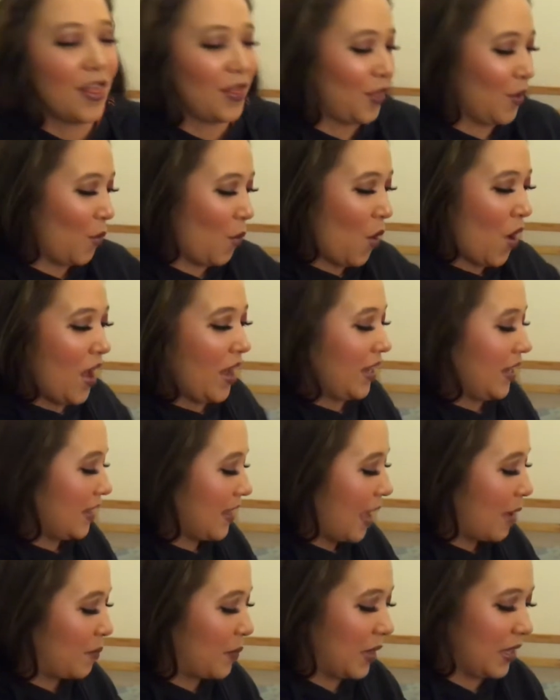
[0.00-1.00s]
The one
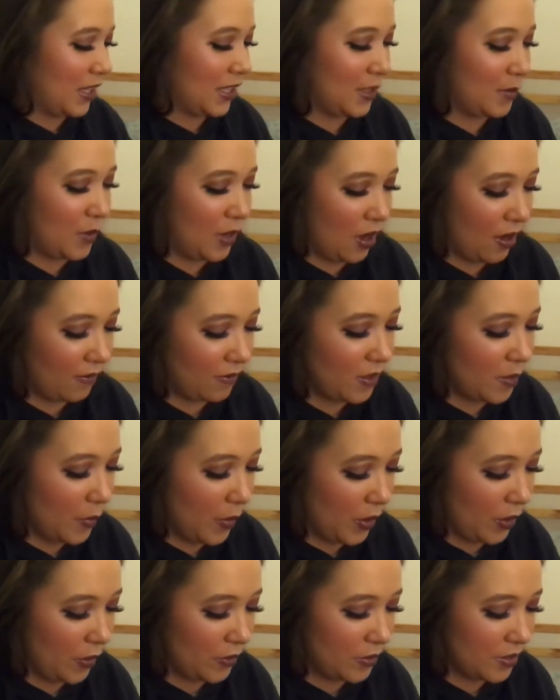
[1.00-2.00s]
that pissed me off the
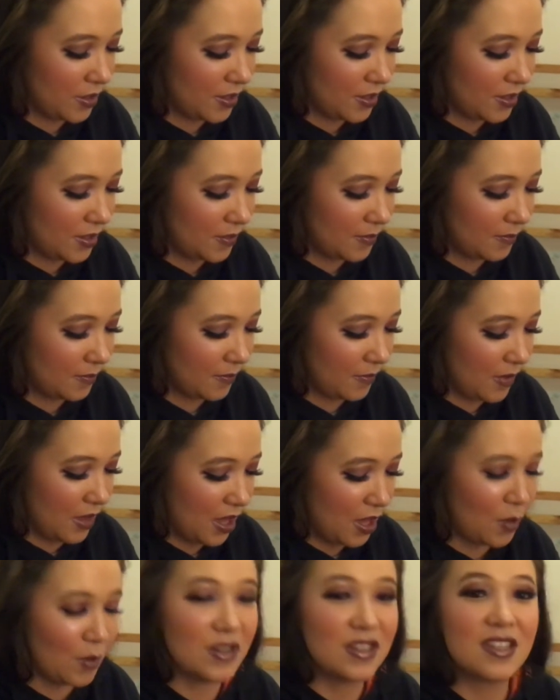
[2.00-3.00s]
most,
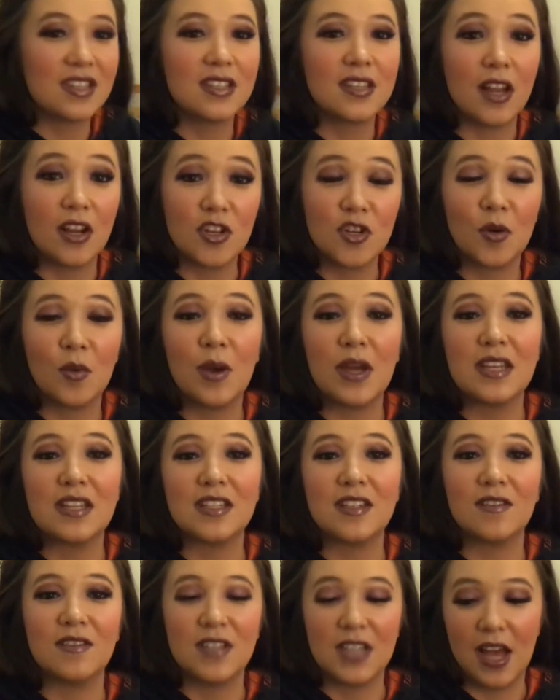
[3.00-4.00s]
it was such a
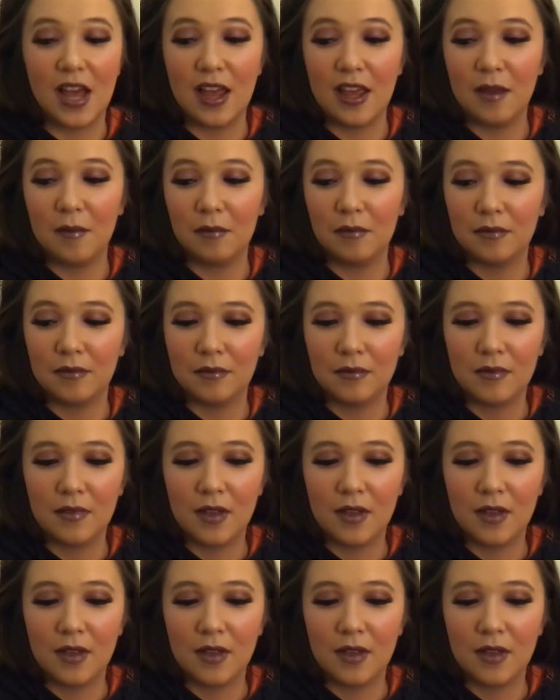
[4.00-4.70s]
waste of time.